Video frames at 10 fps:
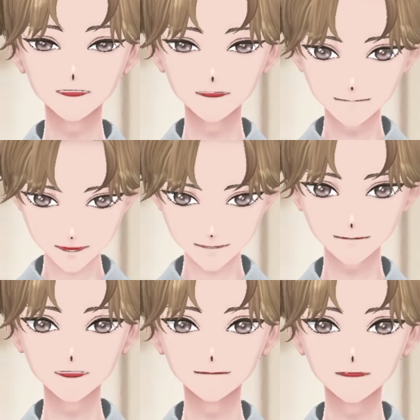your
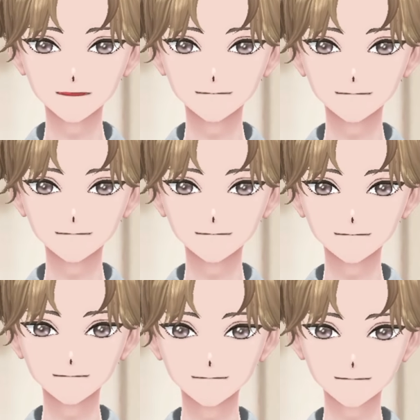dreams are to be a model,
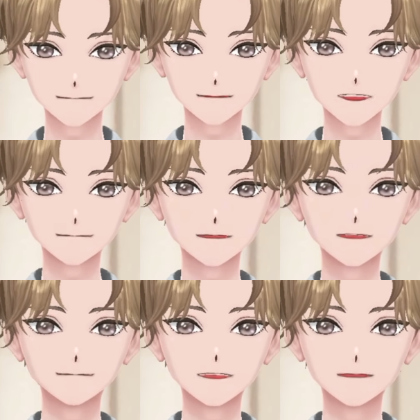this might be a
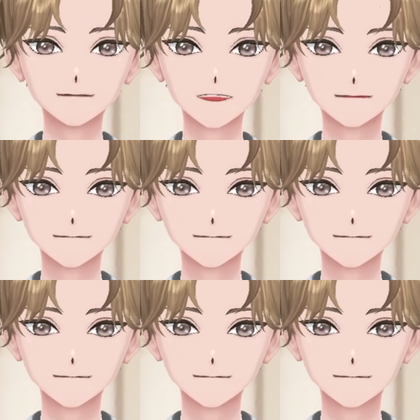good little